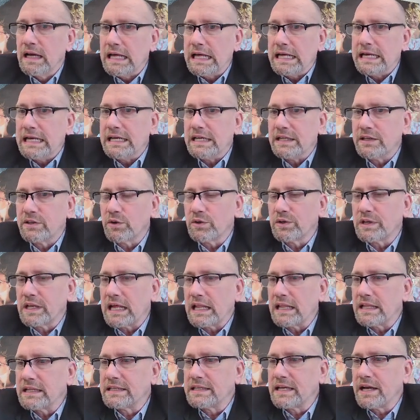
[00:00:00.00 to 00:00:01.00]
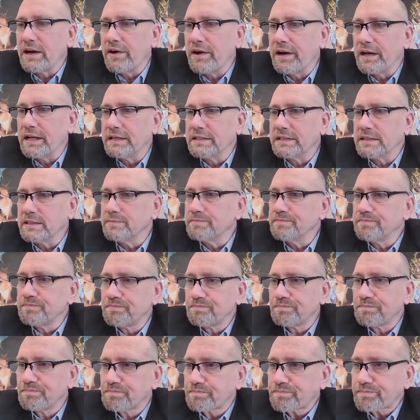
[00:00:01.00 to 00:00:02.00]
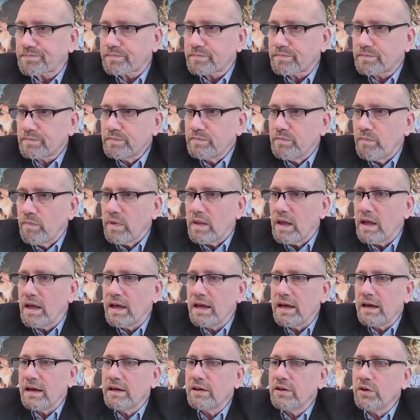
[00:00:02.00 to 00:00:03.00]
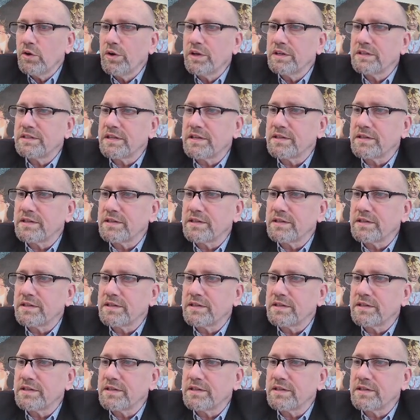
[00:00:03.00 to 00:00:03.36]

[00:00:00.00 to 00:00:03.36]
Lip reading: and totalitarianism. Notice